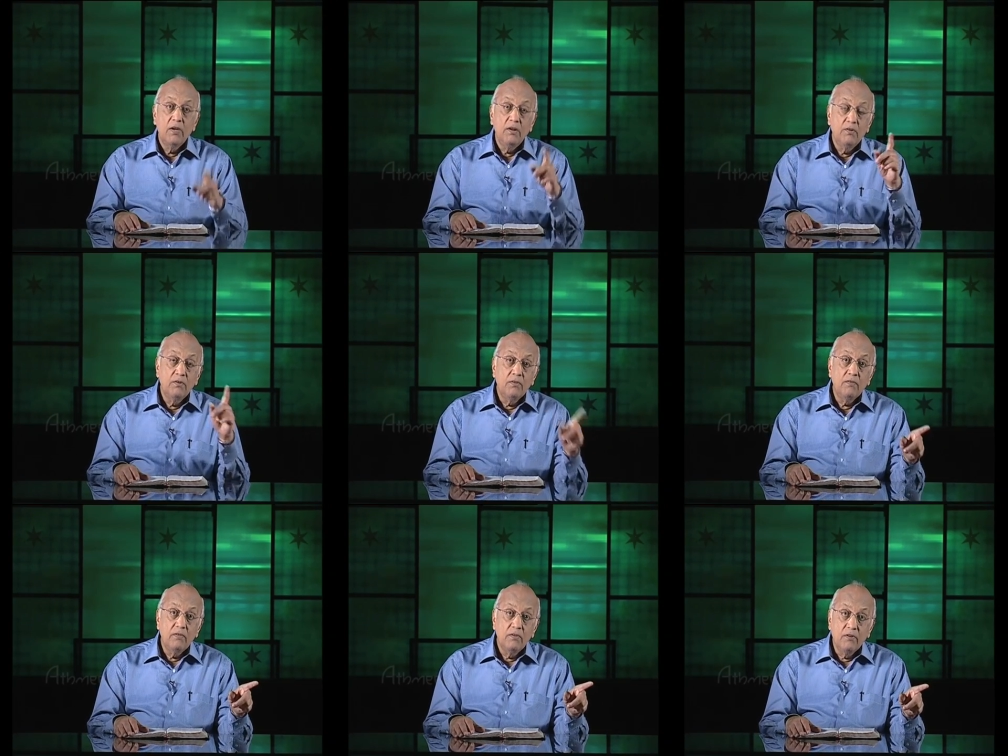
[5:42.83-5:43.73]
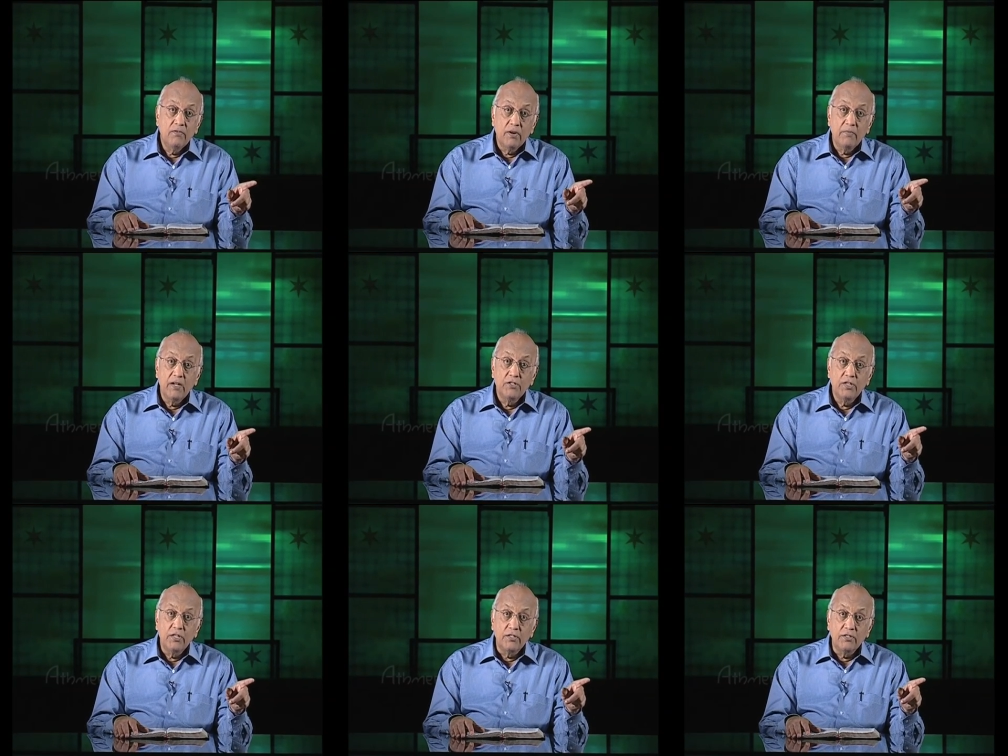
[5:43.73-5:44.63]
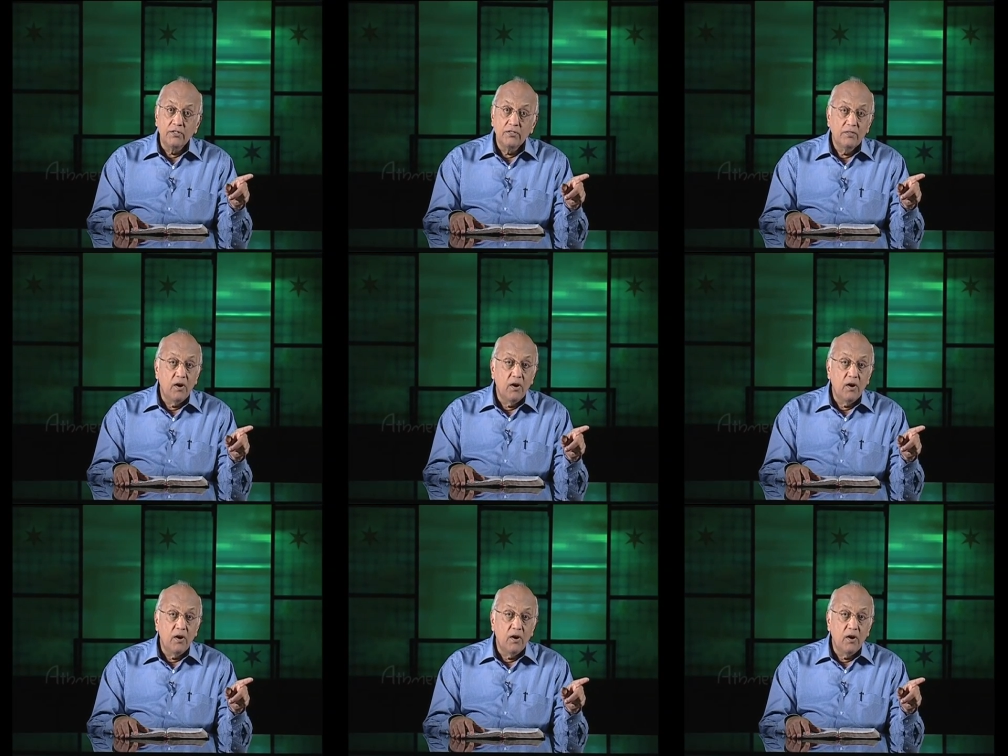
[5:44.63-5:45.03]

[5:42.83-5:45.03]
but you don't look for a better church.